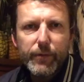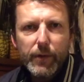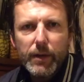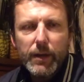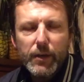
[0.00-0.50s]

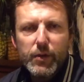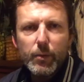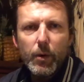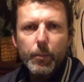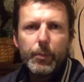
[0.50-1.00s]
fucking gets
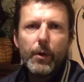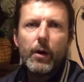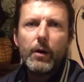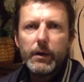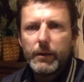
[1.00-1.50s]
you up
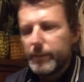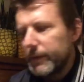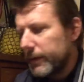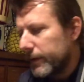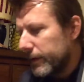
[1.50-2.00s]
high.
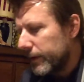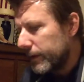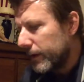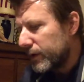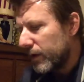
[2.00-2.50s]

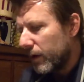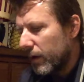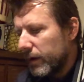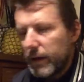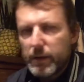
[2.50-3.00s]
Gets you
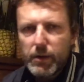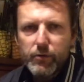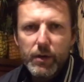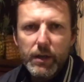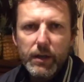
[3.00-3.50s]
high, gets you
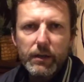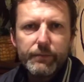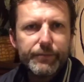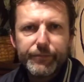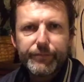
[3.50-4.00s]

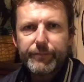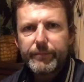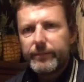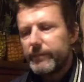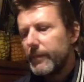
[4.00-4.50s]
drinking.
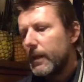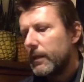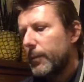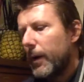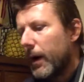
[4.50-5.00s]

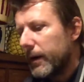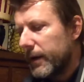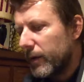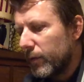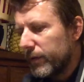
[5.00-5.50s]
The party
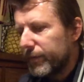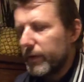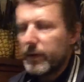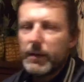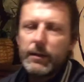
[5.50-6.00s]
and all the
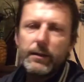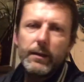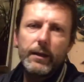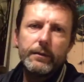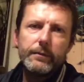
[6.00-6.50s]
fucking, you
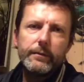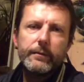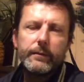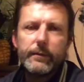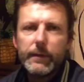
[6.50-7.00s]
know,
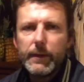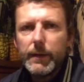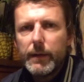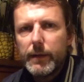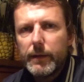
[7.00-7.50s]

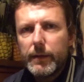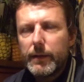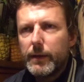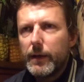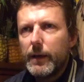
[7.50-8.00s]

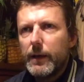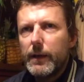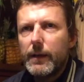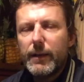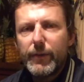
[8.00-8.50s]

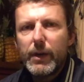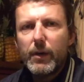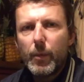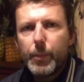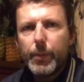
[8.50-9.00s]
the living it
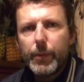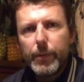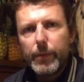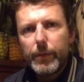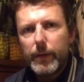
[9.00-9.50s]
up.
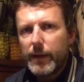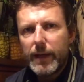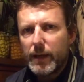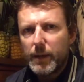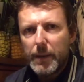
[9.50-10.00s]
And that
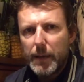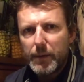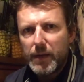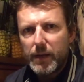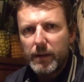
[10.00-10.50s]
ain't going to be
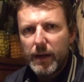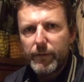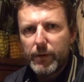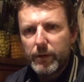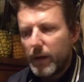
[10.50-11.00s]
happening in
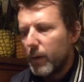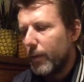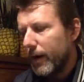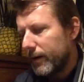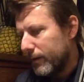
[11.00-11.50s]
heaven. No
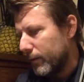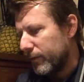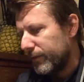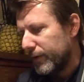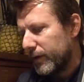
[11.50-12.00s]
way. All
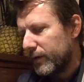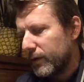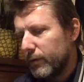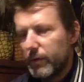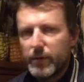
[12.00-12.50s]
the fucking
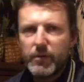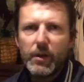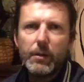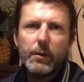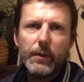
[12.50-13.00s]
do-gooders are
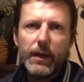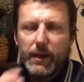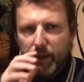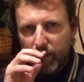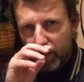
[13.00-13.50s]
going up there.
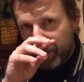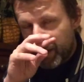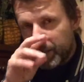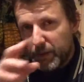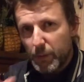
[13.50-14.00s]
They're going
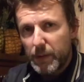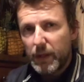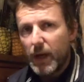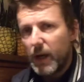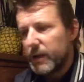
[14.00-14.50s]
to be doing the
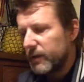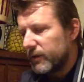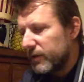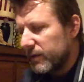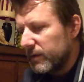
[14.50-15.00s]

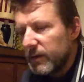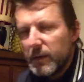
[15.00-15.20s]
gardens and,